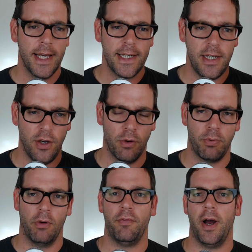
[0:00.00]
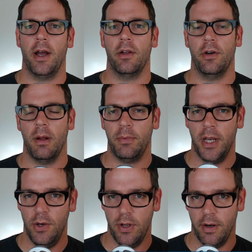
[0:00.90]
seeing your profile or an update
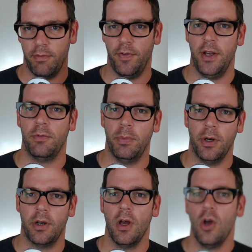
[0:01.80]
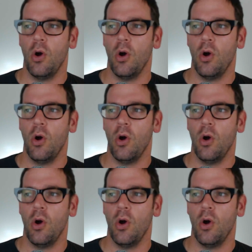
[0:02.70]
you did on Facebook